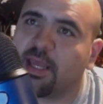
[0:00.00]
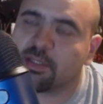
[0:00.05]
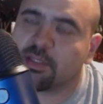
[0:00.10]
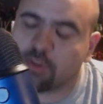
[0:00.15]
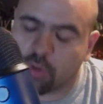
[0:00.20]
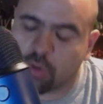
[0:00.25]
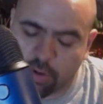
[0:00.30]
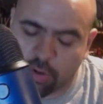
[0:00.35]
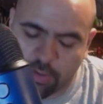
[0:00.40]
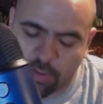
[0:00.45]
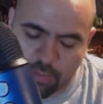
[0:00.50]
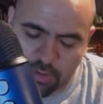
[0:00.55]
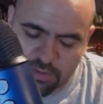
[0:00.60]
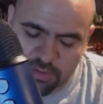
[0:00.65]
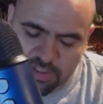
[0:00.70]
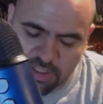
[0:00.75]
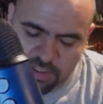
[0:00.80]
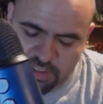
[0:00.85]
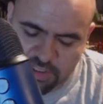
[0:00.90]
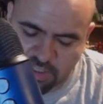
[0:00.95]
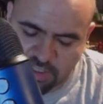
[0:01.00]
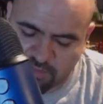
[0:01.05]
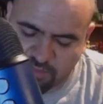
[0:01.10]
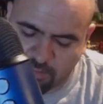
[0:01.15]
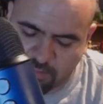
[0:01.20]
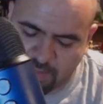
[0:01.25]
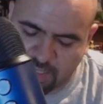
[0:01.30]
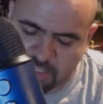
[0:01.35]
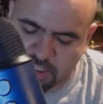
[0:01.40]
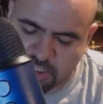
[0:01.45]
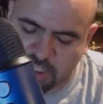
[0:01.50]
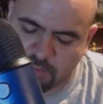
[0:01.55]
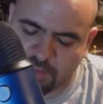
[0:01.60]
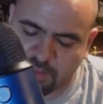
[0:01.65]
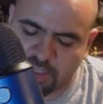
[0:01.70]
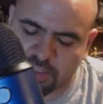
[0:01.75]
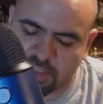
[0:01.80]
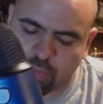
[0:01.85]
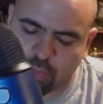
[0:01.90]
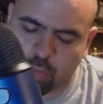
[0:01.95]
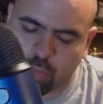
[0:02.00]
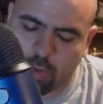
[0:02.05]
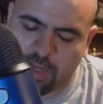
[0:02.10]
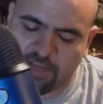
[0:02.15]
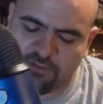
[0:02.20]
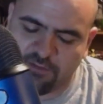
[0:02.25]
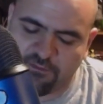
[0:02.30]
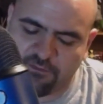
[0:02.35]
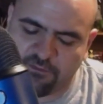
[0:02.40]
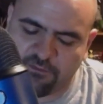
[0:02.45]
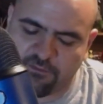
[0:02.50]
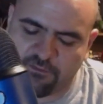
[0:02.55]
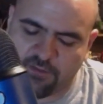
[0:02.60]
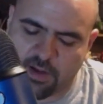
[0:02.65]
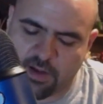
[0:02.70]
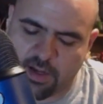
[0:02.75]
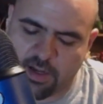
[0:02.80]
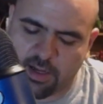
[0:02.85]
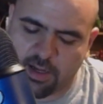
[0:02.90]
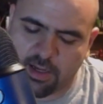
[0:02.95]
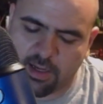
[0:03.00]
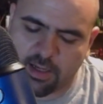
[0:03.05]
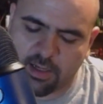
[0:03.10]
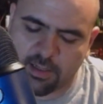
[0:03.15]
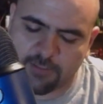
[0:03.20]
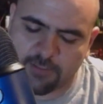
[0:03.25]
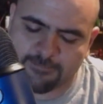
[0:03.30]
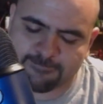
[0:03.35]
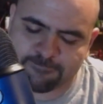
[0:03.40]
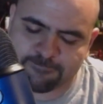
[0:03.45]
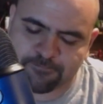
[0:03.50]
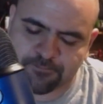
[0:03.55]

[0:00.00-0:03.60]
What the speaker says: So Cody Rhodes starts off the match. Him and his wife, Brandy